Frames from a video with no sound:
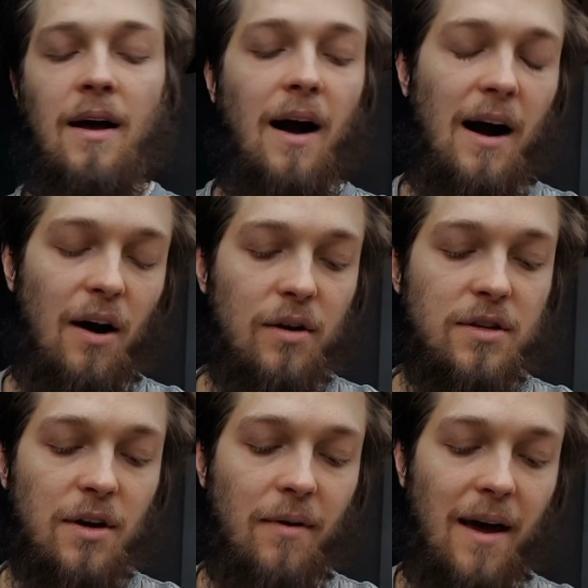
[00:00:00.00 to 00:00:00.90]
I
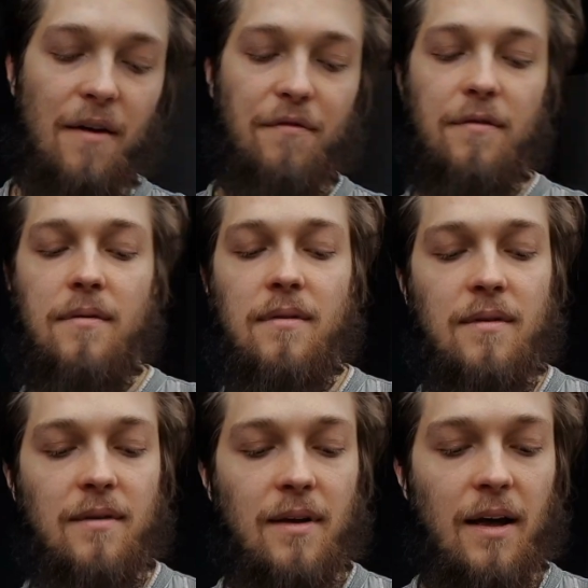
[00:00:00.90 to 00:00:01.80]
also have,
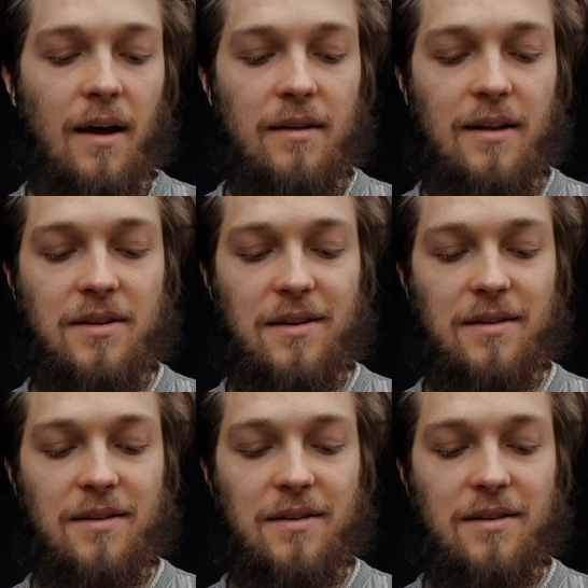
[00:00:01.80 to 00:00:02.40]
let's